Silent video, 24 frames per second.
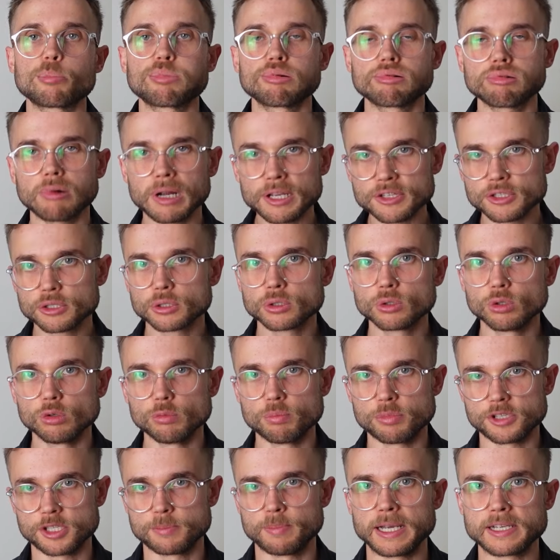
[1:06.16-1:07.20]
practical
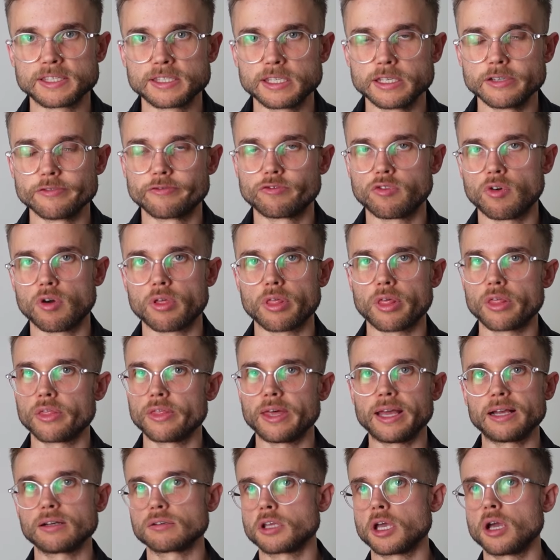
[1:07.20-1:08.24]
perspective rather
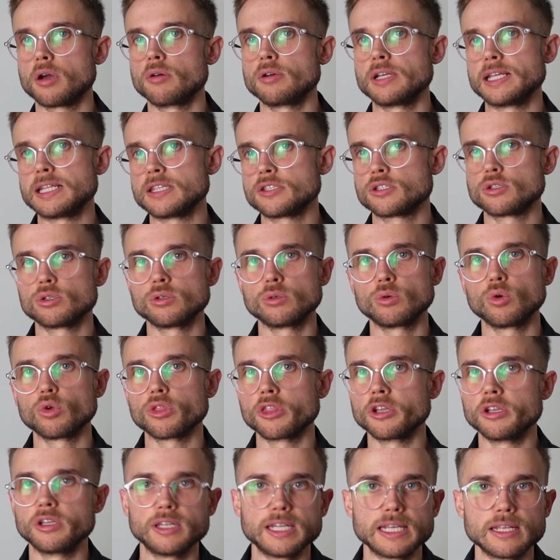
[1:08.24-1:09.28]
than going into all
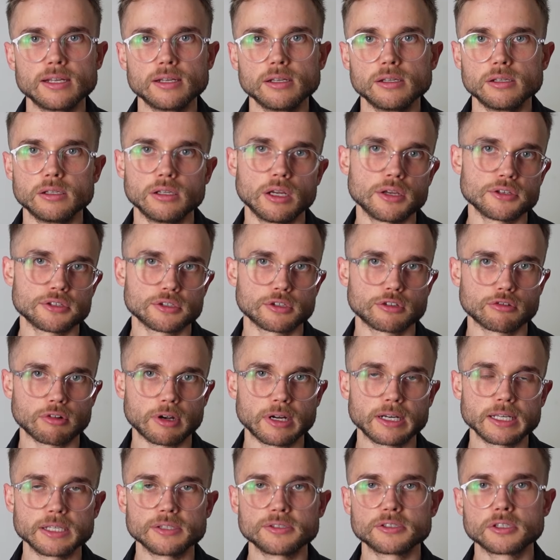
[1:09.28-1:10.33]
the nuts and
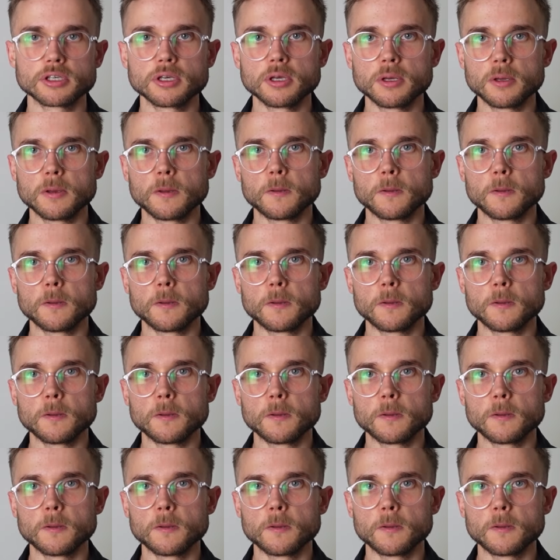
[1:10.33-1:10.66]
crannies,